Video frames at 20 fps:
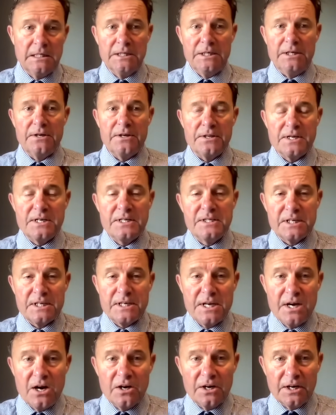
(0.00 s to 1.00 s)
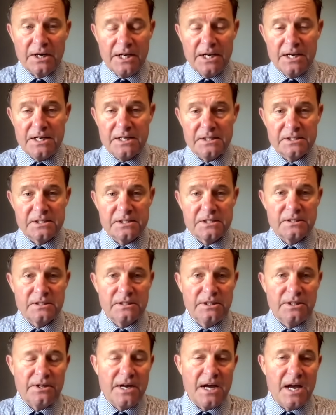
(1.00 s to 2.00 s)
You know, these are young kids,
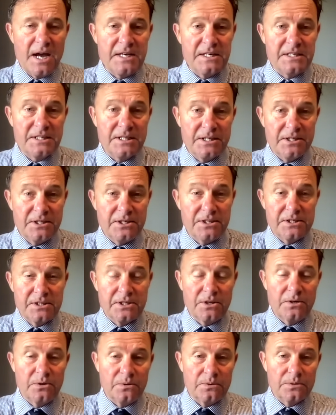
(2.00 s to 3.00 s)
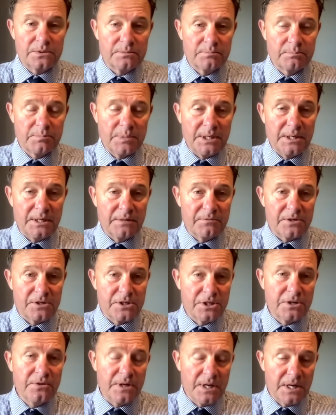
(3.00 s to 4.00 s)
you know, 18 years old, being given
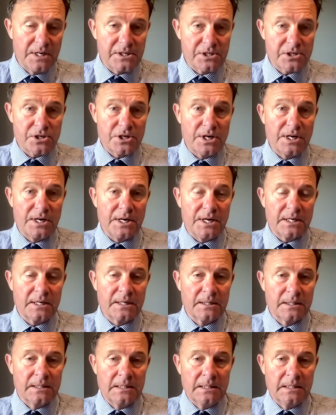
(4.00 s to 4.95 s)
2 days training,